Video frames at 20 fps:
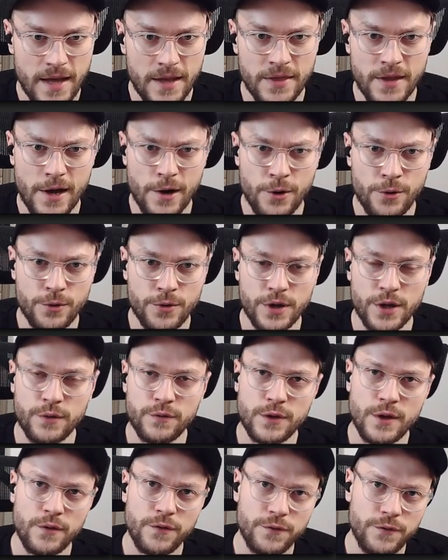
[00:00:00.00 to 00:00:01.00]
Now,
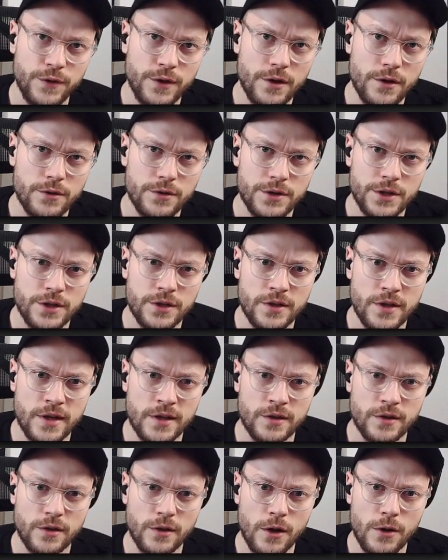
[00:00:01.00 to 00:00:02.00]
if the theory
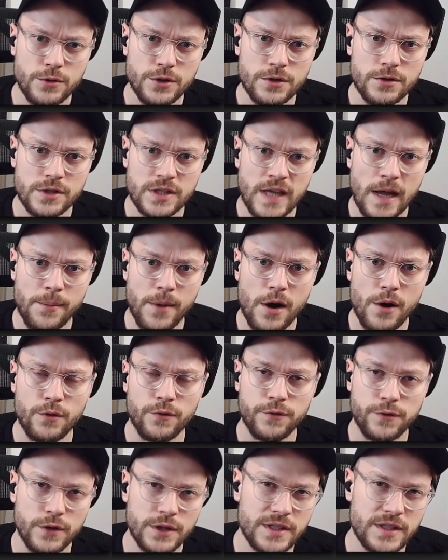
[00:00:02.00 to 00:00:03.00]
that closure somehow
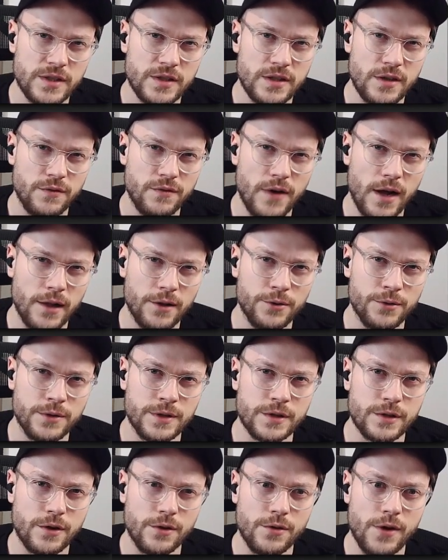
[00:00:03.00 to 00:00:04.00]
freezes the value
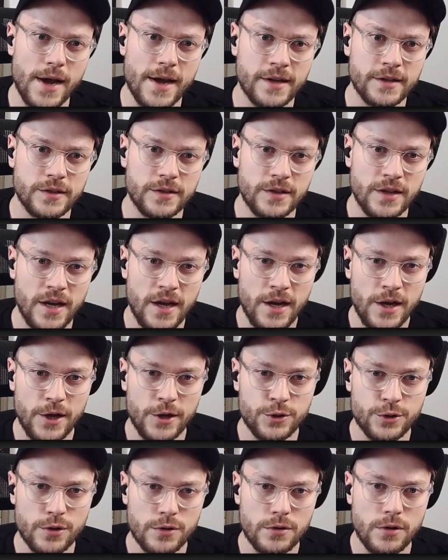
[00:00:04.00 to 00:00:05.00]
is correct,
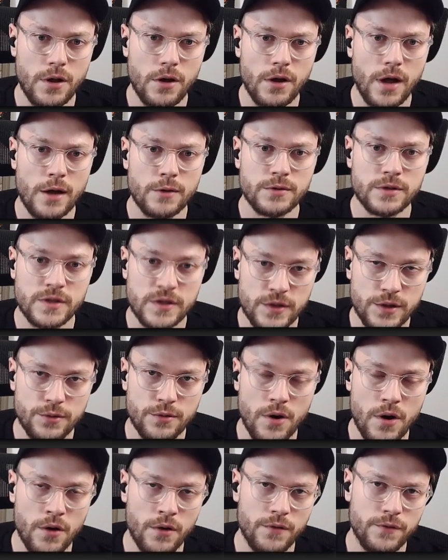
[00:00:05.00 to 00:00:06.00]
it should log out
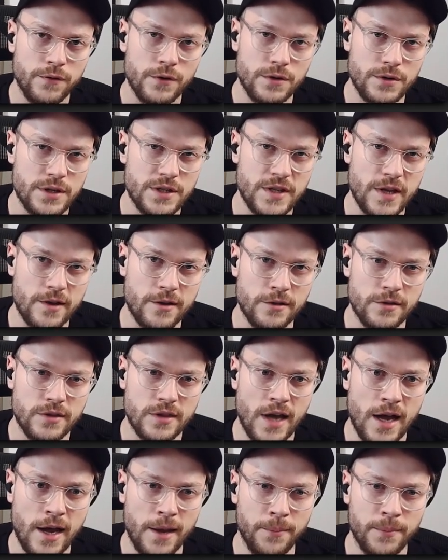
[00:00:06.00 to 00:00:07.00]
0 for the second
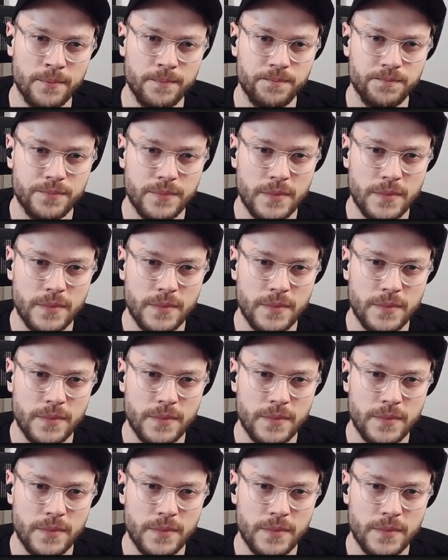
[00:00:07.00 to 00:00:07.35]
time.